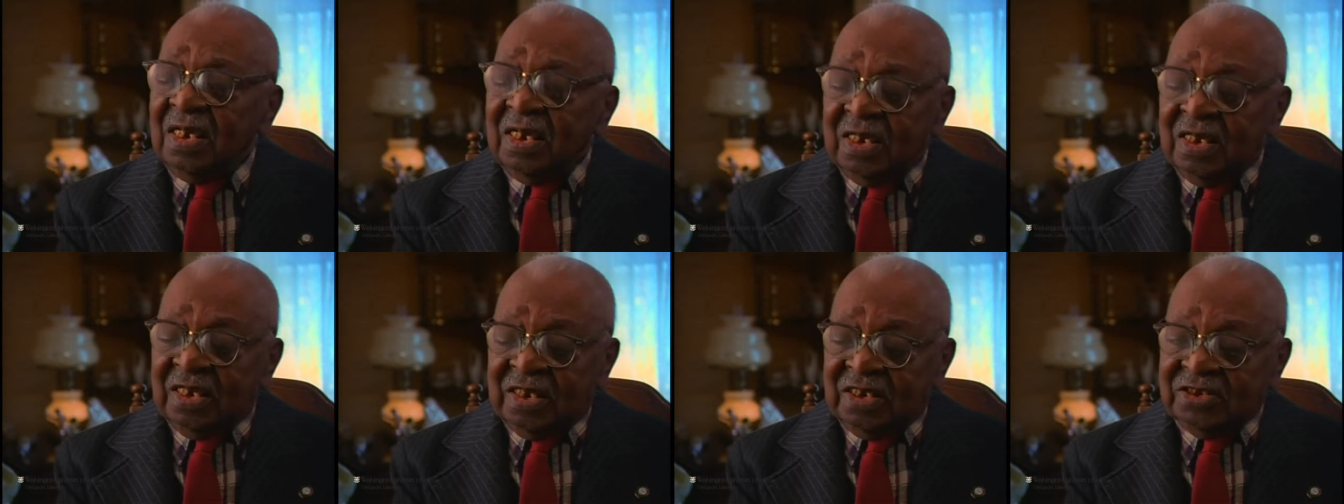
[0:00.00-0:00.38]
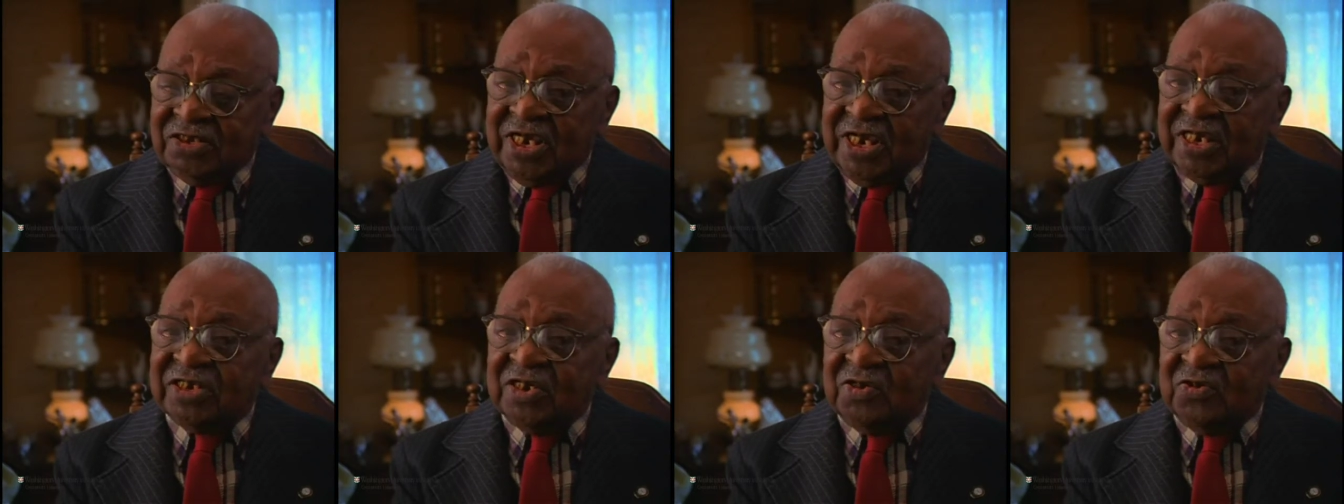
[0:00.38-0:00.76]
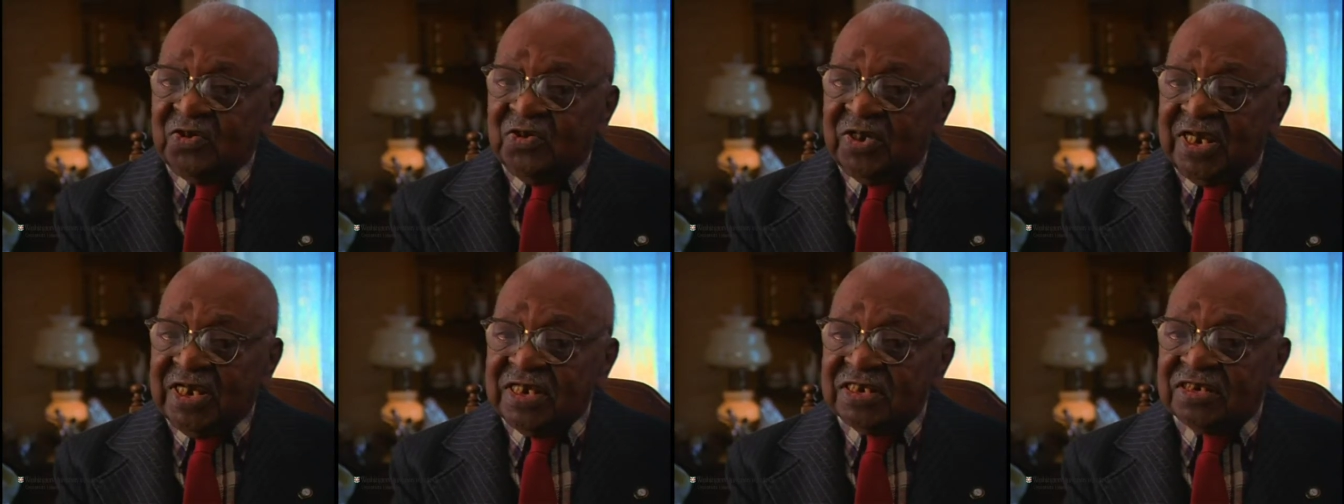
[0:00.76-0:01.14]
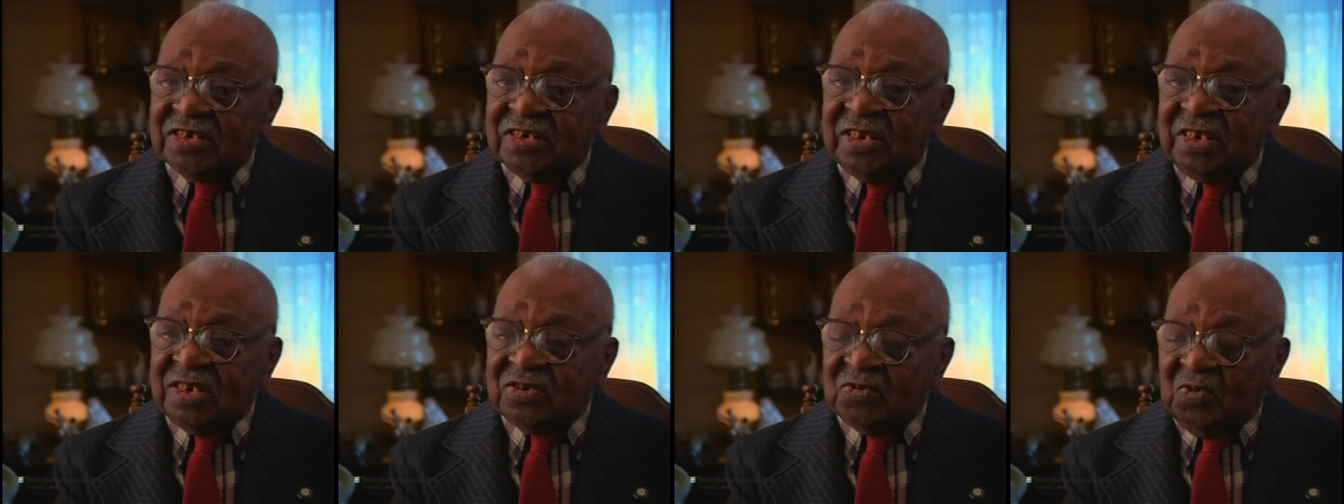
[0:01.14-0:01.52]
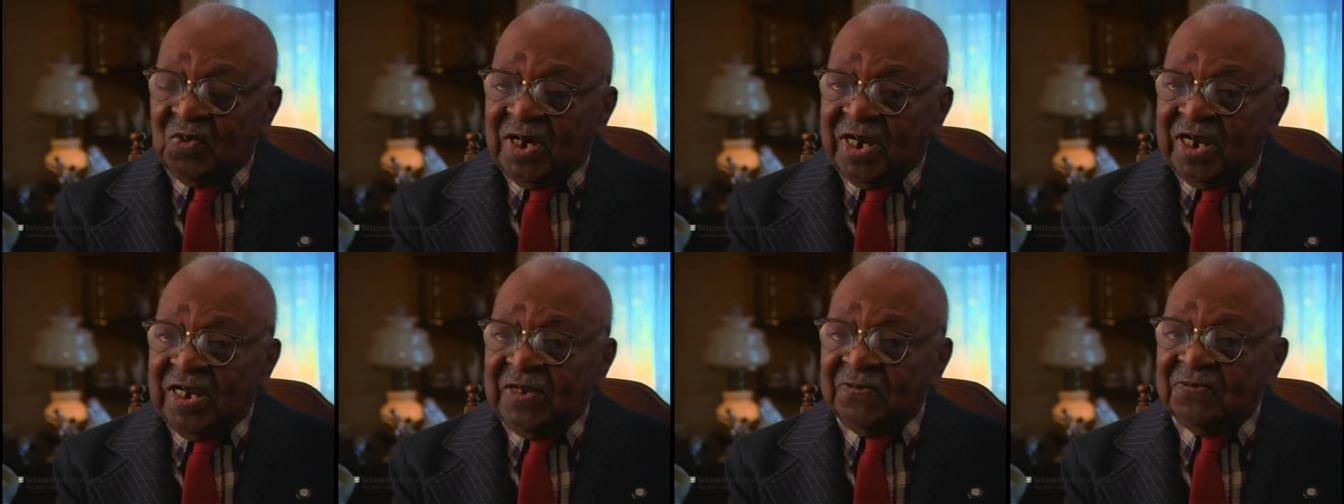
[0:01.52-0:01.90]
Uh, Jesse Reese and his
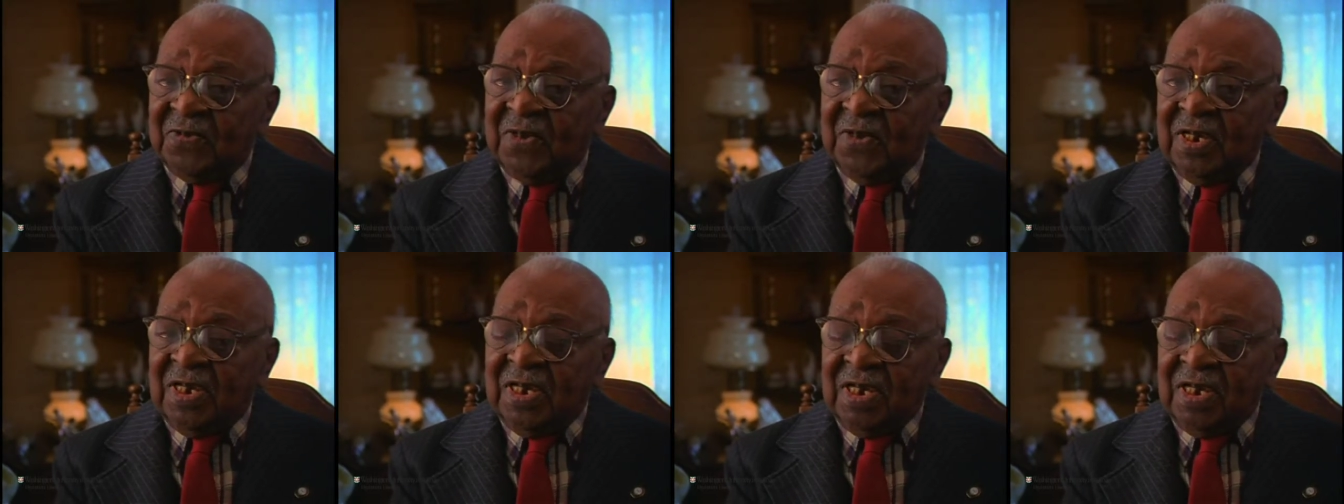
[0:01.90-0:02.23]
wife